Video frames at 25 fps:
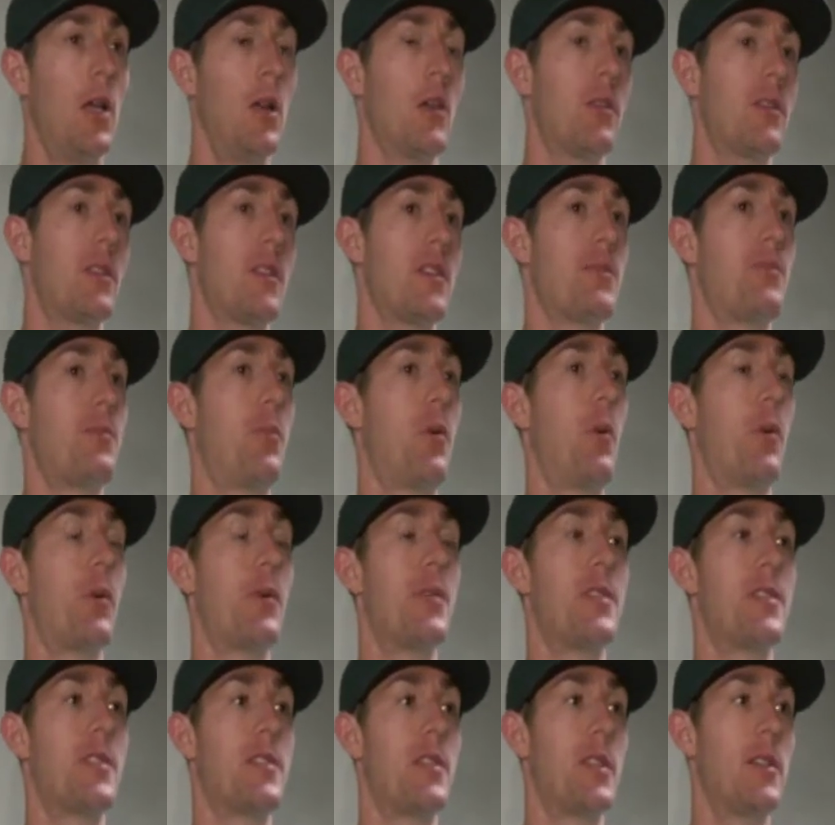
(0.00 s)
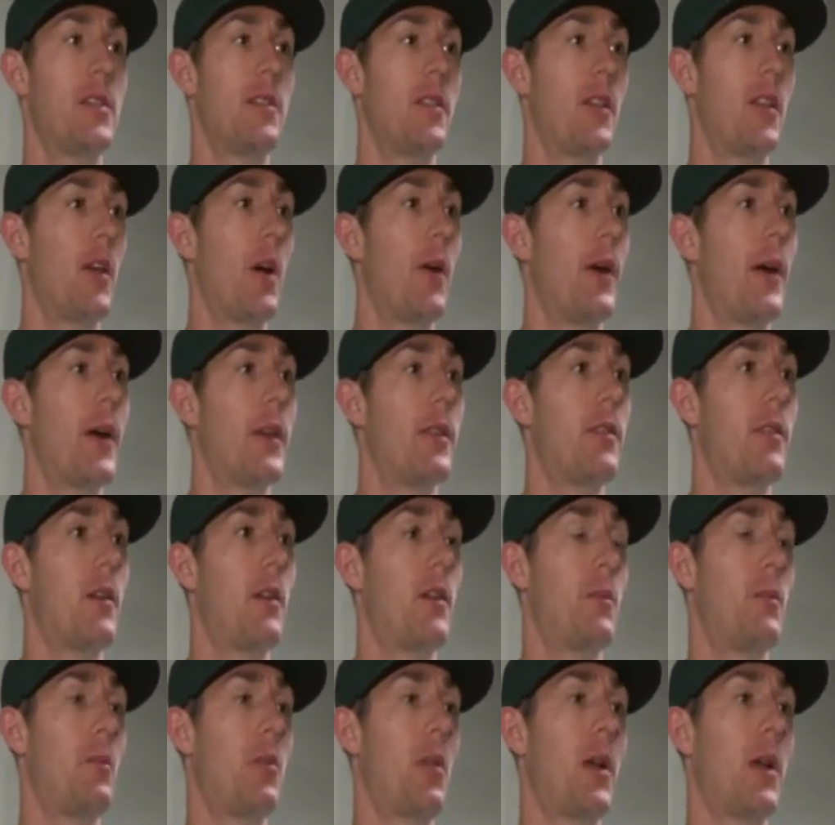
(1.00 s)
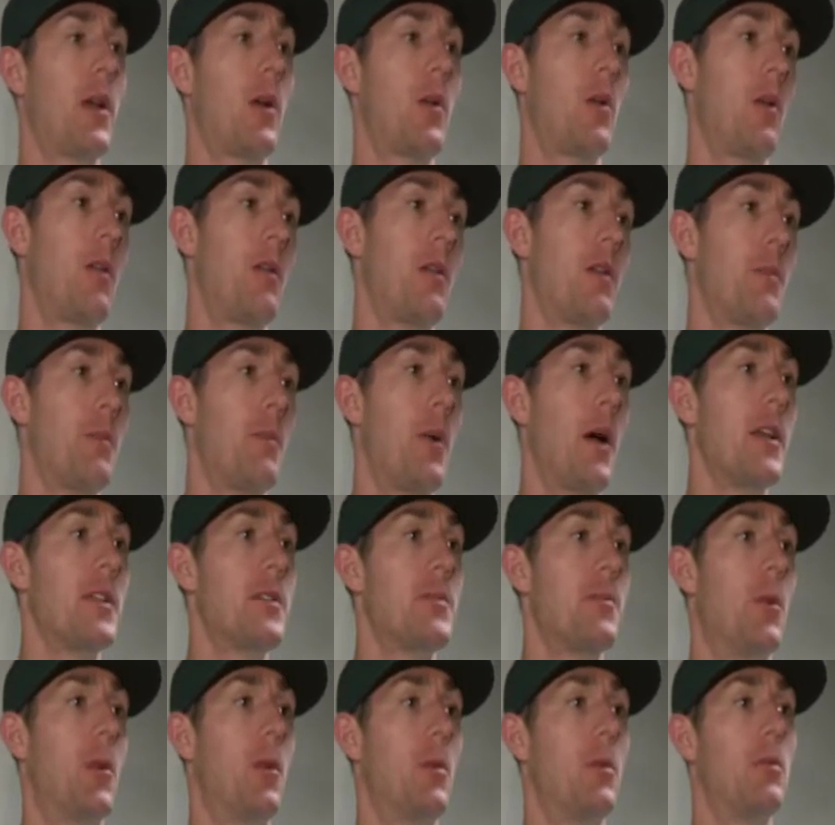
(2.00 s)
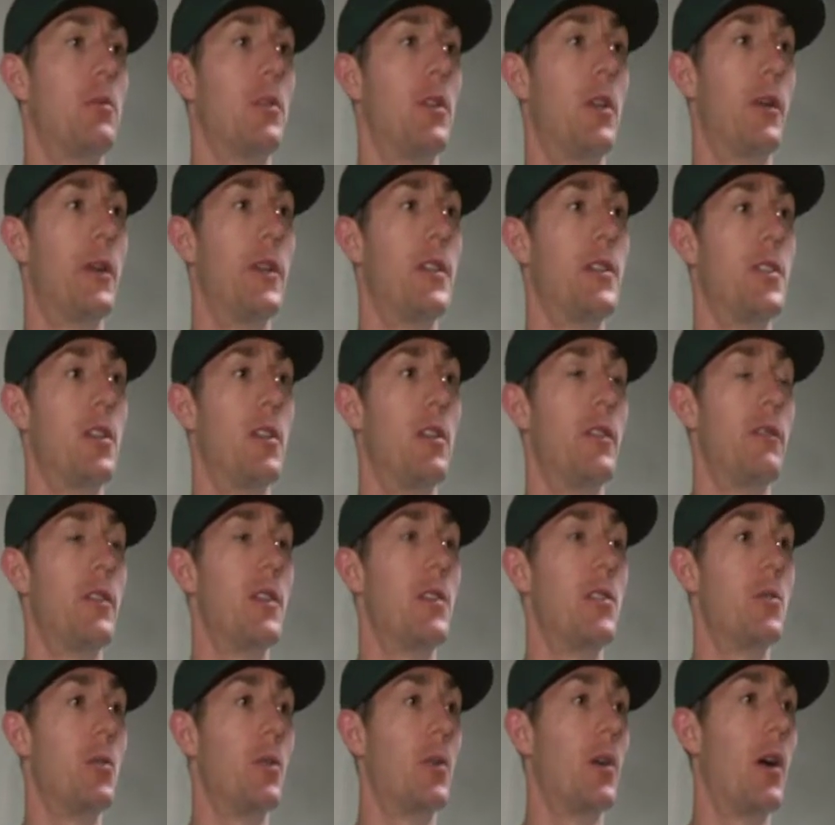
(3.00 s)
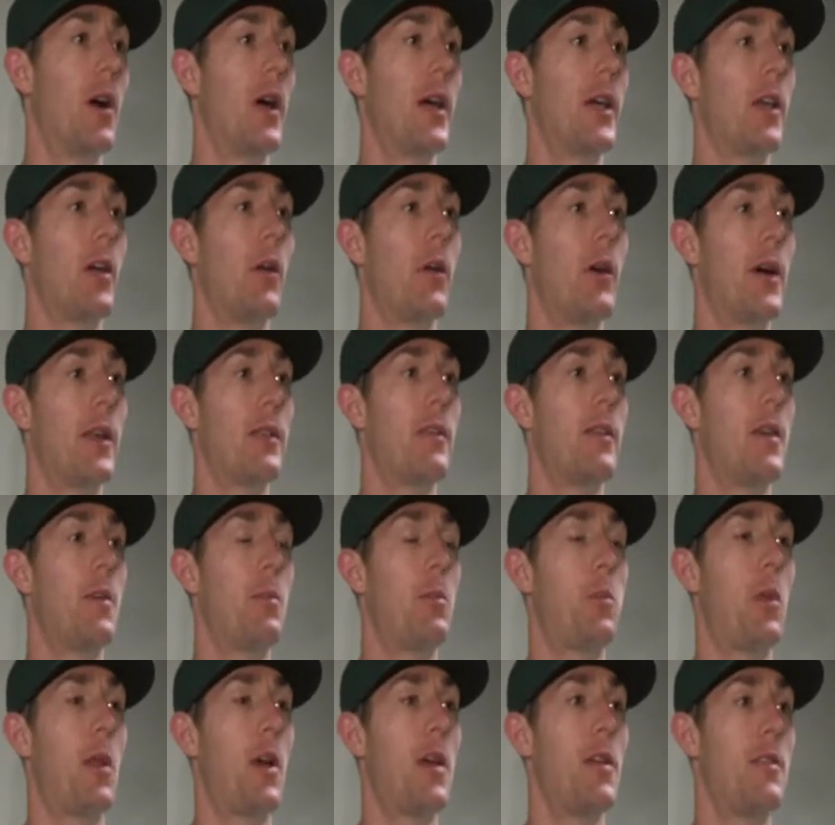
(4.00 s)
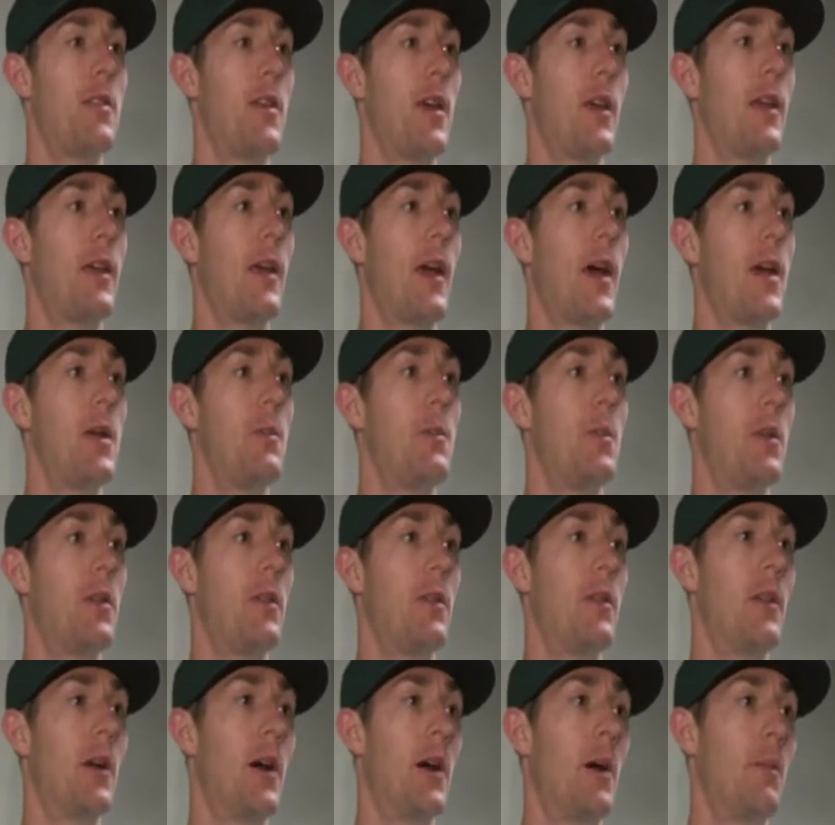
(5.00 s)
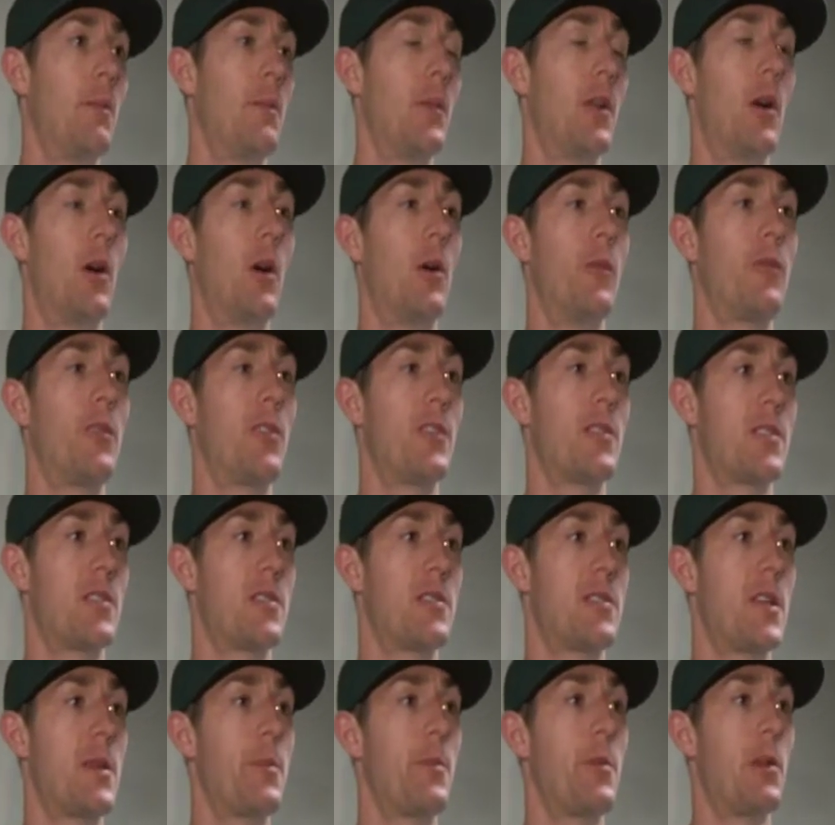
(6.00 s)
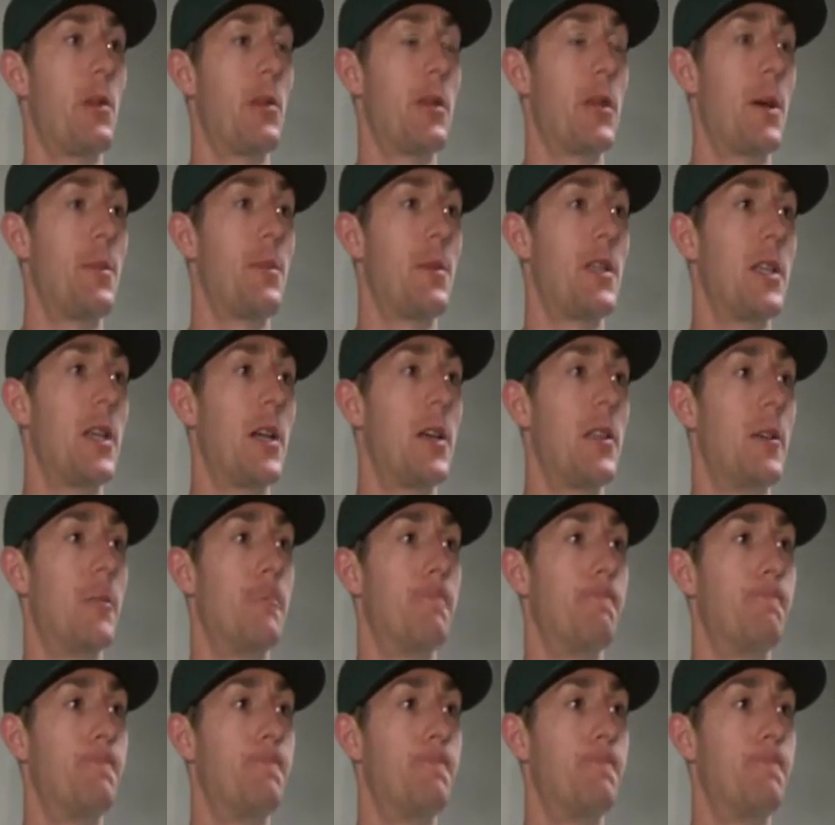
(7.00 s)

you know, at this point, we just need to go out there and play quality baseball. You know, each individual guy go out there, play their game, and you know, hopefully as a team, it'll come together.